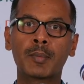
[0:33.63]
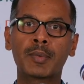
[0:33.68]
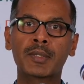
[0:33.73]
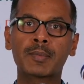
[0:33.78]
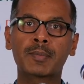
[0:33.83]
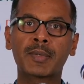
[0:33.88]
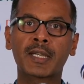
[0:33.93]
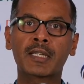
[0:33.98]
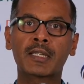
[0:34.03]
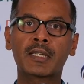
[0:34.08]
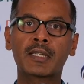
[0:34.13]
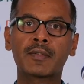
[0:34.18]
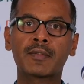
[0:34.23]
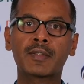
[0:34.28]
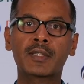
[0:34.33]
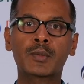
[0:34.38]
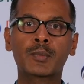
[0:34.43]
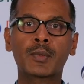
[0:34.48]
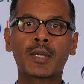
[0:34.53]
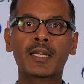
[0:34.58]
perspective
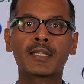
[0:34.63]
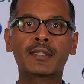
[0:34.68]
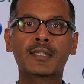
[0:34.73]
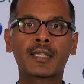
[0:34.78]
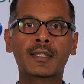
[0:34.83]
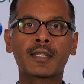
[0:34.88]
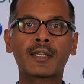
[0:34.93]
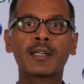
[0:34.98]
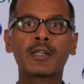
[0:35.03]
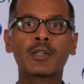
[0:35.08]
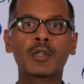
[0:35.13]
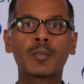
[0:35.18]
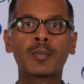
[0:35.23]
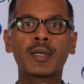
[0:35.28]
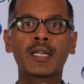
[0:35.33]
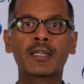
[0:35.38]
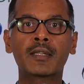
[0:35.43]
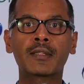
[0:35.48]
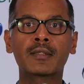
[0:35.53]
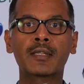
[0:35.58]
as well as other
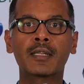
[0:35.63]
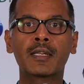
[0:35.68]
incubators